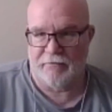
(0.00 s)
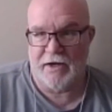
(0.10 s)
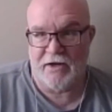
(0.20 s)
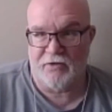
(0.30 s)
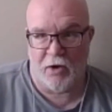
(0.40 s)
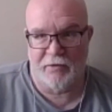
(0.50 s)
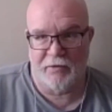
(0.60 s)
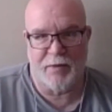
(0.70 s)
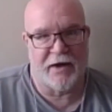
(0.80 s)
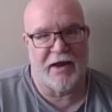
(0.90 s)
And he's always
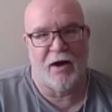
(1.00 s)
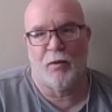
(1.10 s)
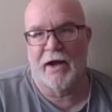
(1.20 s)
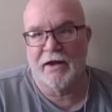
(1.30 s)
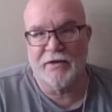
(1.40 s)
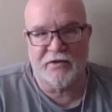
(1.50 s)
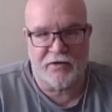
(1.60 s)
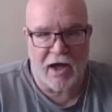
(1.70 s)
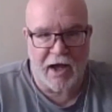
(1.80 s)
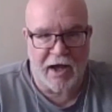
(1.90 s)
been that way. And this
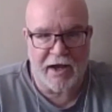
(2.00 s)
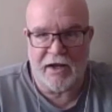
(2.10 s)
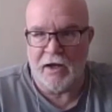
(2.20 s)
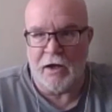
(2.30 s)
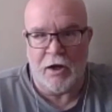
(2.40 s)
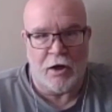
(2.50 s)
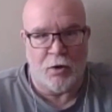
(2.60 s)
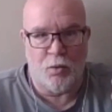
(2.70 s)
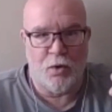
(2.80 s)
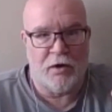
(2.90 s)
guy
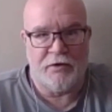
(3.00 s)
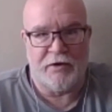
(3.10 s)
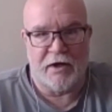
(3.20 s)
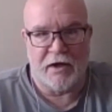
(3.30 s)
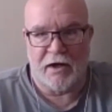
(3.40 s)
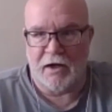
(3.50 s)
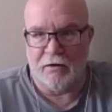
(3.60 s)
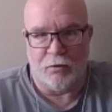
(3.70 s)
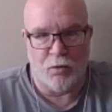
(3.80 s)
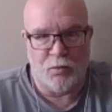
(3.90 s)
would
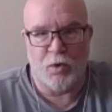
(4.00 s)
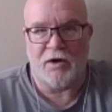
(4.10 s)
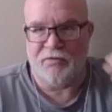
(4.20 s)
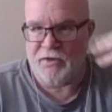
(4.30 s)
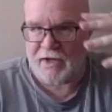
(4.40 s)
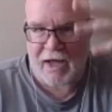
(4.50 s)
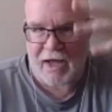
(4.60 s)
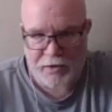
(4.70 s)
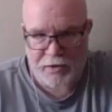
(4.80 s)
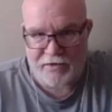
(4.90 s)
work for the
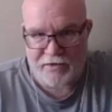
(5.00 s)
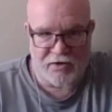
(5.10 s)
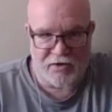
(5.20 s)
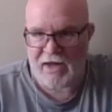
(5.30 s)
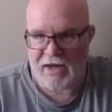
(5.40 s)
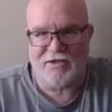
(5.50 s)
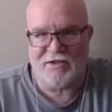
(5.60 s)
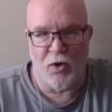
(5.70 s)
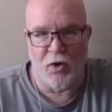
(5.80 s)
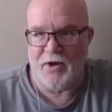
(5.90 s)
county, and there's a lot of
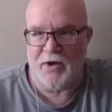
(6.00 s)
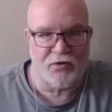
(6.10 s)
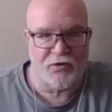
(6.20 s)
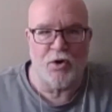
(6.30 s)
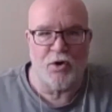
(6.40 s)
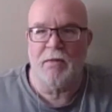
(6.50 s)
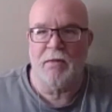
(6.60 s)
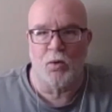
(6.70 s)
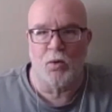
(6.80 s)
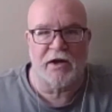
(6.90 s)
snow up here. So, you know, he
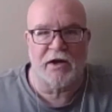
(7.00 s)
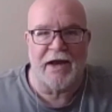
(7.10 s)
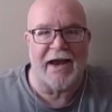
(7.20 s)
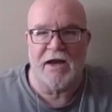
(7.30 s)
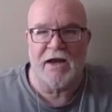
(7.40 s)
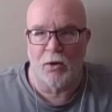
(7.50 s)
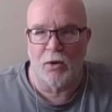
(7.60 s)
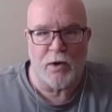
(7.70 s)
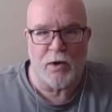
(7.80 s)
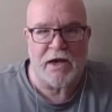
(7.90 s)
might work an 80-hour
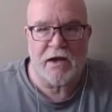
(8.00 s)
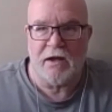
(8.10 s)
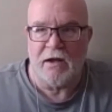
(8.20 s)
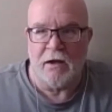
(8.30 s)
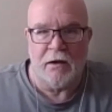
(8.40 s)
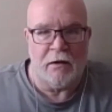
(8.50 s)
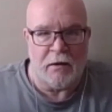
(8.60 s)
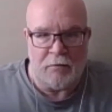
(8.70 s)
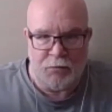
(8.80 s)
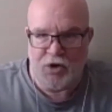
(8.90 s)
week
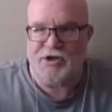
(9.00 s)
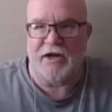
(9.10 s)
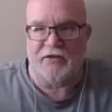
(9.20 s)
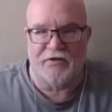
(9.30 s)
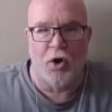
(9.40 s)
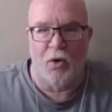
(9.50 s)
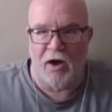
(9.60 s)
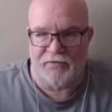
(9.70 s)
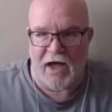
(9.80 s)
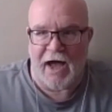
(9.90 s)
pushing snow
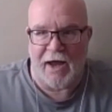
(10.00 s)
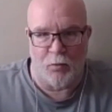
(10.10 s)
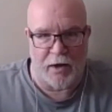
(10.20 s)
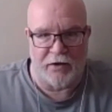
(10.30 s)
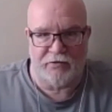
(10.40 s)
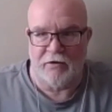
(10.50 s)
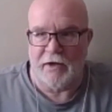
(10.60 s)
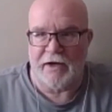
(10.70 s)
off the highways.